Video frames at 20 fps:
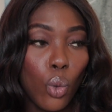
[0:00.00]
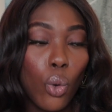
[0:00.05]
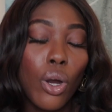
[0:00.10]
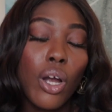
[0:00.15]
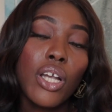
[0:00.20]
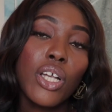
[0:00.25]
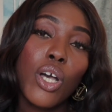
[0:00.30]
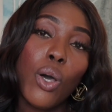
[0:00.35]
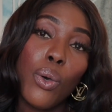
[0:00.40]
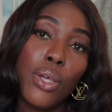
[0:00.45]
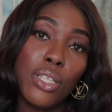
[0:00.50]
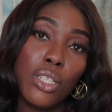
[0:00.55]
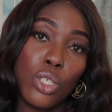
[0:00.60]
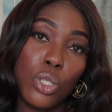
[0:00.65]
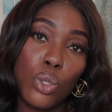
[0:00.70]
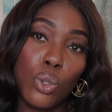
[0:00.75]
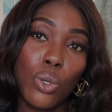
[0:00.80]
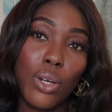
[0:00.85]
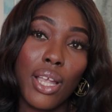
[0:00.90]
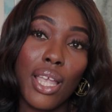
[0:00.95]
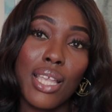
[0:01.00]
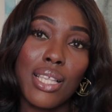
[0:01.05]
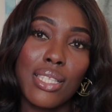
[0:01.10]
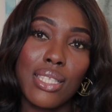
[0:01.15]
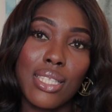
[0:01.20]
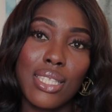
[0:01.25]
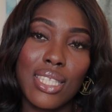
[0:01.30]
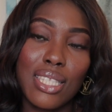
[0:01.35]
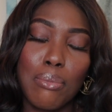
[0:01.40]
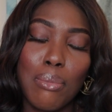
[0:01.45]
or go in the store and
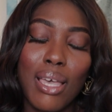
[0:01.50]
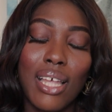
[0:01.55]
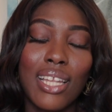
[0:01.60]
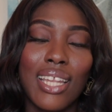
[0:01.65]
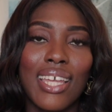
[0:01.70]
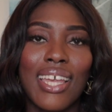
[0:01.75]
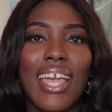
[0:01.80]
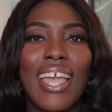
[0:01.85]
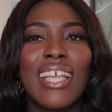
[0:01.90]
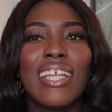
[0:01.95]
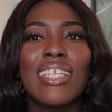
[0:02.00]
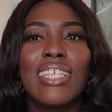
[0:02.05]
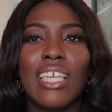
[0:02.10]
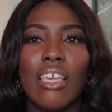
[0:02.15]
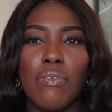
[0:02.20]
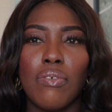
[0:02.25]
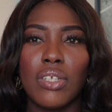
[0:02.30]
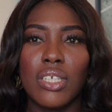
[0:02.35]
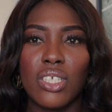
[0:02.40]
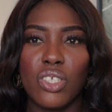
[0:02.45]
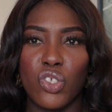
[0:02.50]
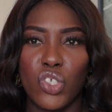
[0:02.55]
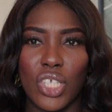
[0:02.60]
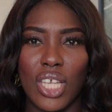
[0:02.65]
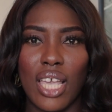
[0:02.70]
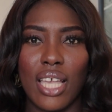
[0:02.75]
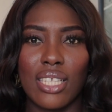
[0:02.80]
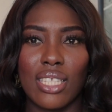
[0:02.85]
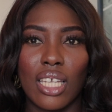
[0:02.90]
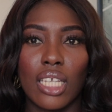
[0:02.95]
smell it and give it a chance.